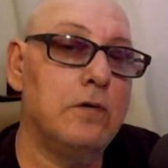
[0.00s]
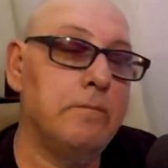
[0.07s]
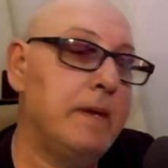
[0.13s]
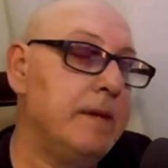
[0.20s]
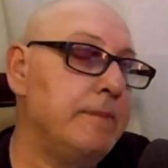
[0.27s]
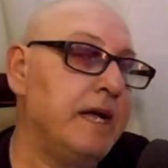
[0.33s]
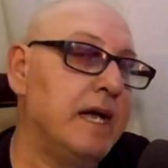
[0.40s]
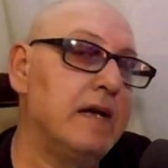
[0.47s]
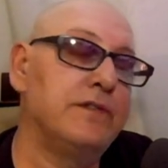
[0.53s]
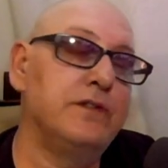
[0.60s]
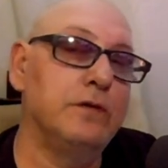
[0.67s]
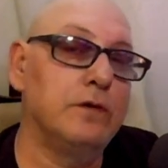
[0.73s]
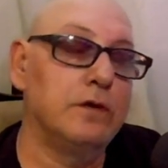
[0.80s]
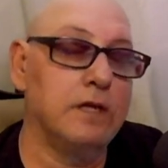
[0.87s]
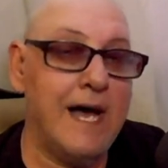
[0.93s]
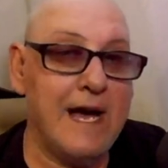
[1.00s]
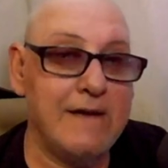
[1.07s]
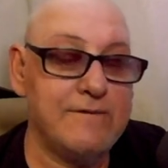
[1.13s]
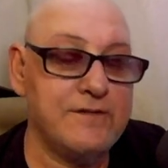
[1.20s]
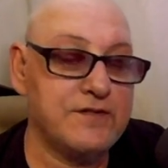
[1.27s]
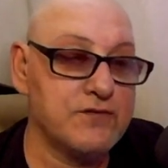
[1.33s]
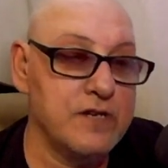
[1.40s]
Maybe I'll do a
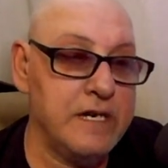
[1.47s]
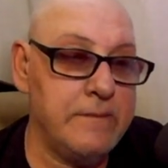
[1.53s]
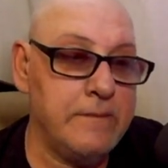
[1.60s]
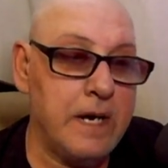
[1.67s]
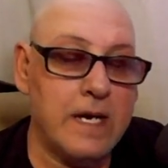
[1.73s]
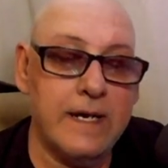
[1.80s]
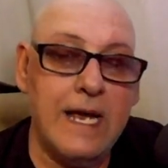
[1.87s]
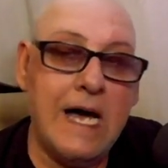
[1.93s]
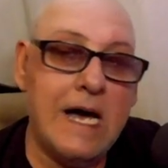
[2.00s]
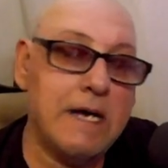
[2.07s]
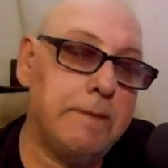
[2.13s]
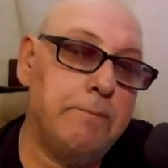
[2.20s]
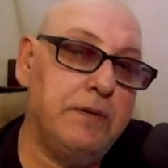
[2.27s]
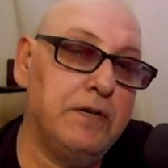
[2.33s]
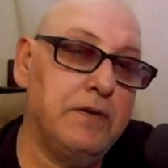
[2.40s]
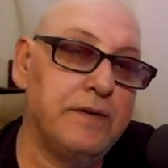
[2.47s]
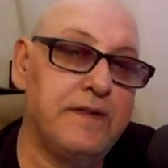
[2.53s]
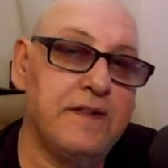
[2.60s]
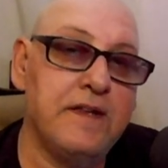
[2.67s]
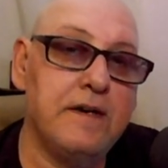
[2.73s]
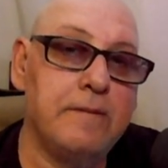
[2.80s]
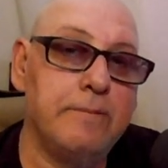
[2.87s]
live stream on how to build
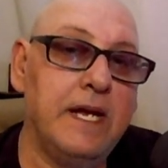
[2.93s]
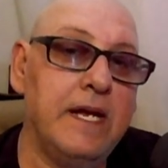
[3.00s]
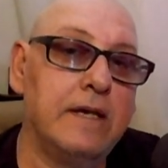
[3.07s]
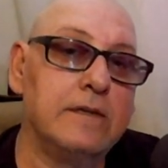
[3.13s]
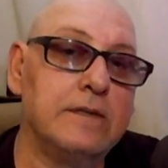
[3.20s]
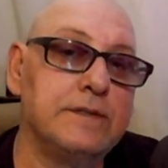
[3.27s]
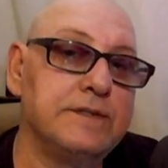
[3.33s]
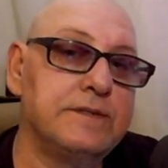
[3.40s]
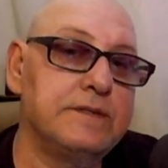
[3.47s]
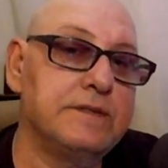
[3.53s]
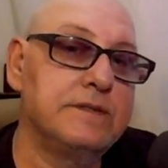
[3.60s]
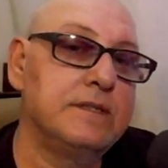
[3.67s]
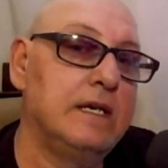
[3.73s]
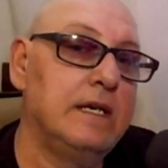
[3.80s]
thumbnails.